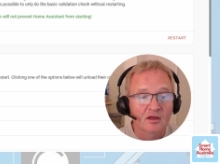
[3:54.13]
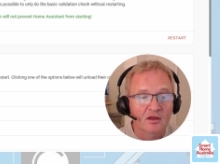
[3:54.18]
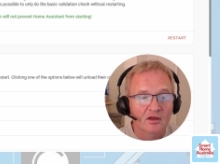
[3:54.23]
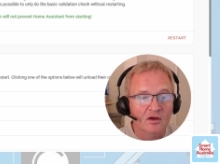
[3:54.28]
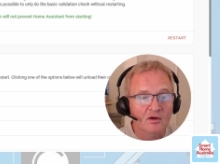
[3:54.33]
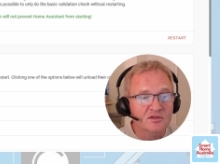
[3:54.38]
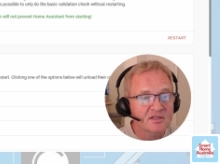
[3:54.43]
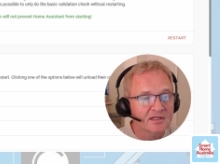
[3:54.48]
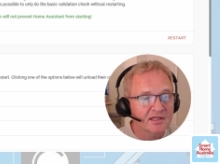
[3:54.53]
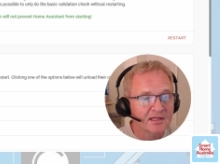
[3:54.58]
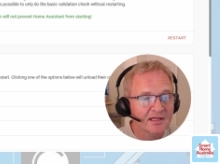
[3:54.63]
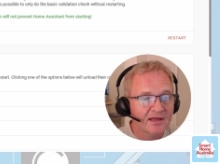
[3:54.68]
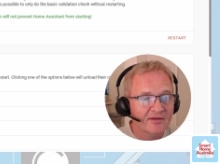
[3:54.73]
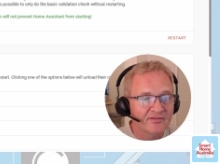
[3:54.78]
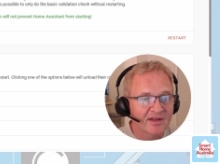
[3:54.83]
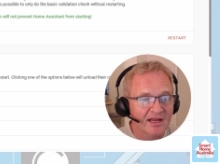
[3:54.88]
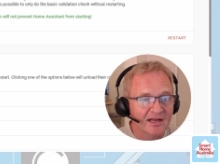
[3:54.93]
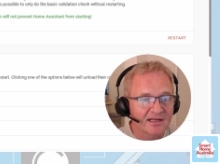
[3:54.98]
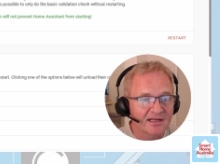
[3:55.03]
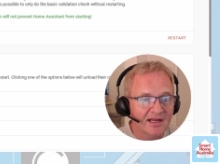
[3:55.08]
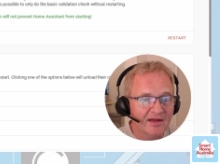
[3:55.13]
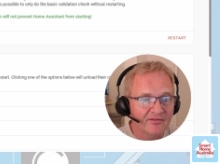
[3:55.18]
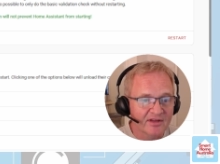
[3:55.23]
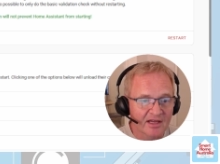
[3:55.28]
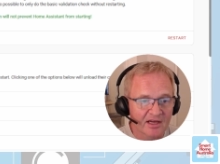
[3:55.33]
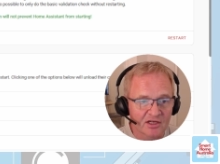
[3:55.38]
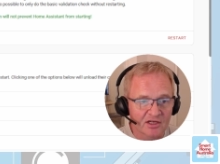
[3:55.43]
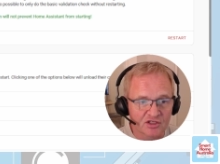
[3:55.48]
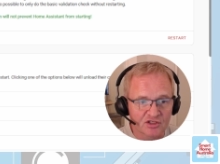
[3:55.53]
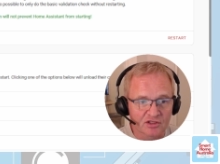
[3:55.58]
Go to the left-hand
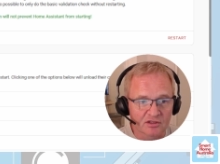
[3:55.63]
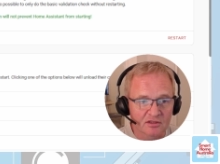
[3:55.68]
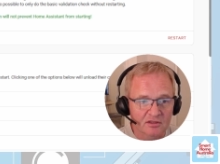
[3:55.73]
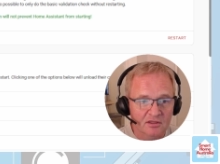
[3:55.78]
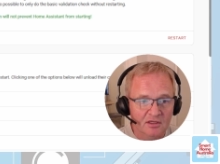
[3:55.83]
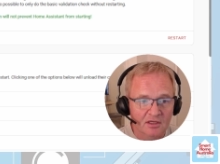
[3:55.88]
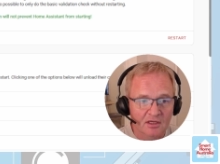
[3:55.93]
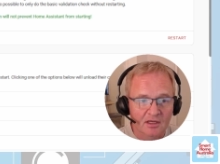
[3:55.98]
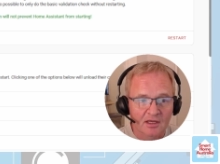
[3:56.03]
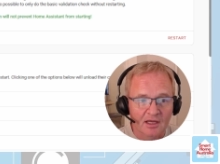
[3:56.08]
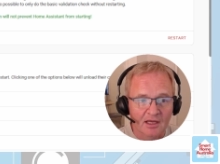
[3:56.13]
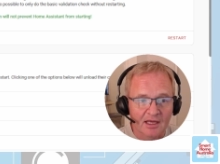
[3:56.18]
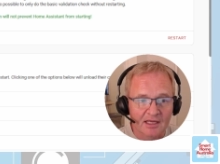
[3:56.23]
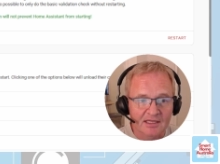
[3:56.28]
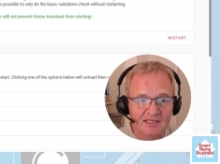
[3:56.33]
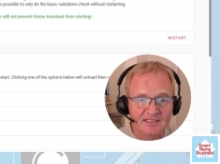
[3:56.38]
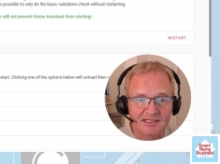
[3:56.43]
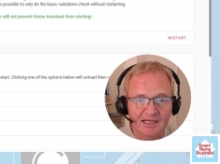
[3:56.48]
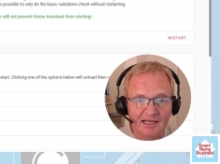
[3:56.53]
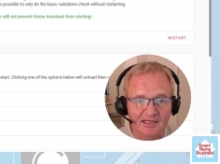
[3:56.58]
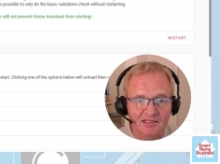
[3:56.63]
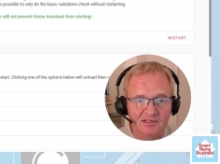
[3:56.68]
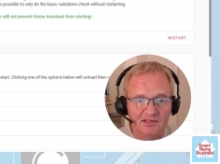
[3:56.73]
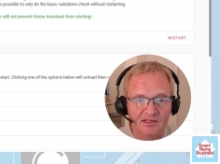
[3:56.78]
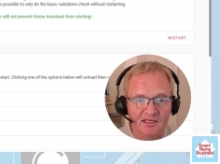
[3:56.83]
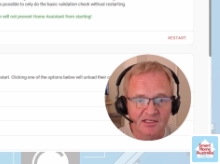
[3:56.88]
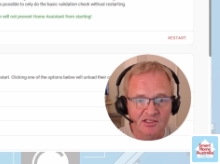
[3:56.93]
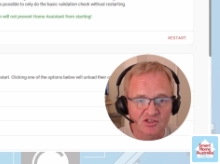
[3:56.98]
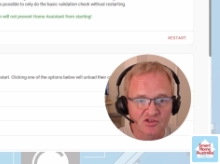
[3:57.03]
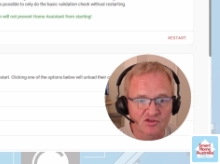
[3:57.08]
navigation and select
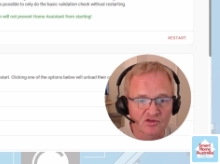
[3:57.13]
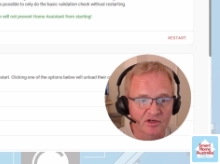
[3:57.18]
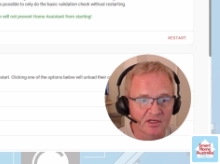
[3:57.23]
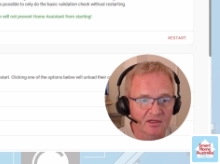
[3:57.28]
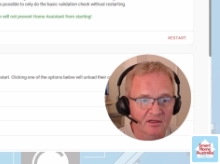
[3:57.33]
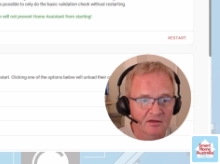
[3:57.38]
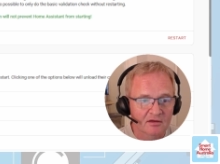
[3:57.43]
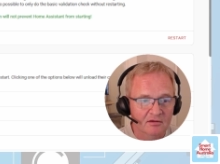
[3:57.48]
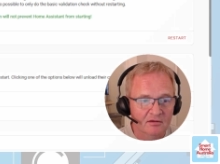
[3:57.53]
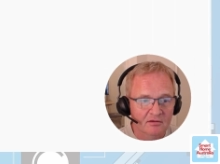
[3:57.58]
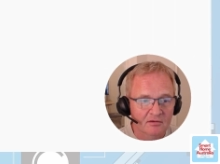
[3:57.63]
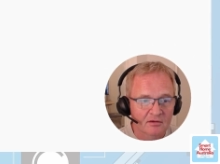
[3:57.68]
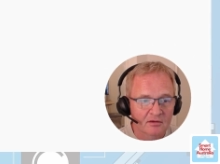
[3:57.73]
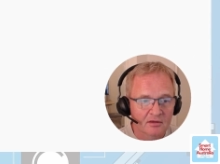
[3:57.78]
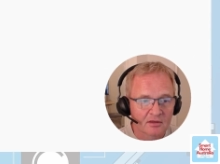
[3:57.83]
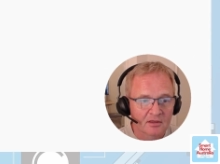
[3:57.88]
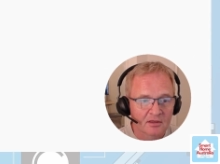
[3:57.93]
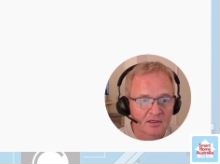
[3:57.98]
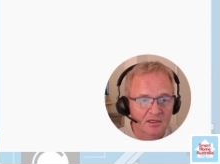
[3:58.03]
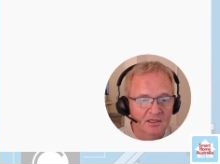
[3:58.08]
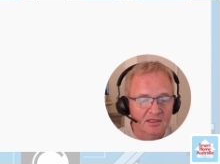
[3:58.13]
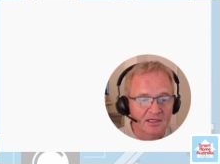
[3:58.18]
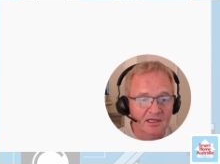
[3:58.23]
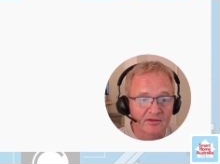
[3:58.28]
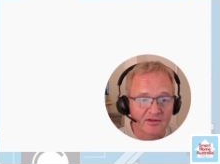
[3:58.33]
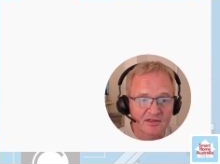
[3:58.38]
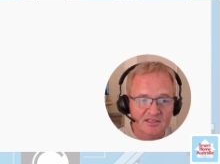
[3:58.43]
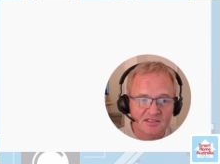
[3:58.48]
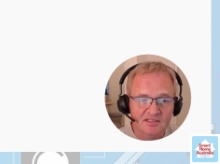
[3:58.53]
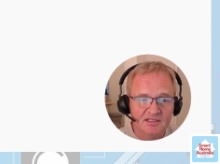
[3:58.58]
the history. Now
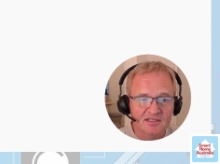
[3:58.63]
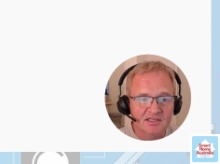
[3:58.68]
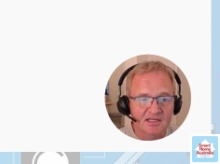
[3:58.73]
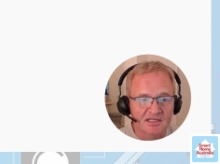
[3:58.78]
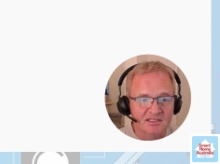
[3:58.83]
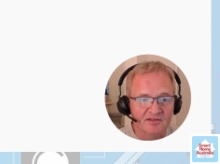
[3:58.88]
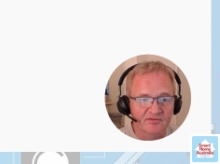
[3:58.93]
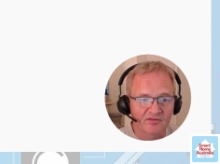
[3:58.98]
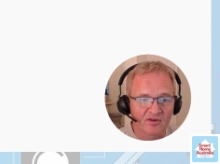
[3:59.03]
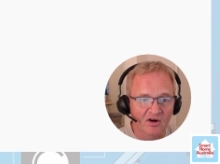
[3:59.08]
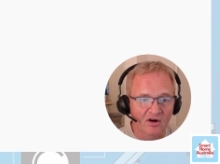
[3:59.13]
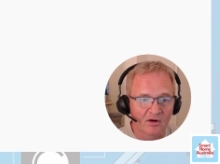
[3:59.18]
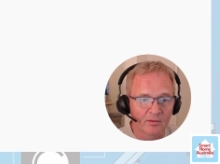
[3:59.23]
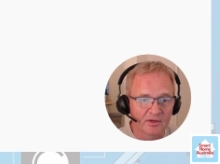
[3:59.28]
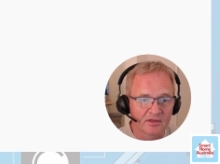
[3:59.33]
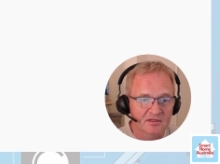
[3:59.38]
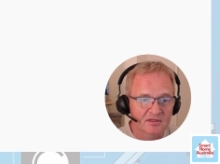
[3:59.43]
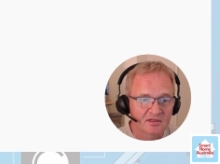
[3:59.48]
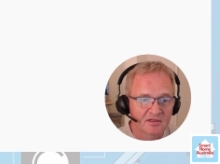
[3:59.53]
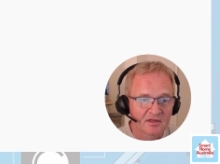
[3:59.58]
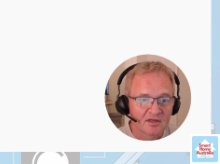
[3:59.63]
this is a test environment.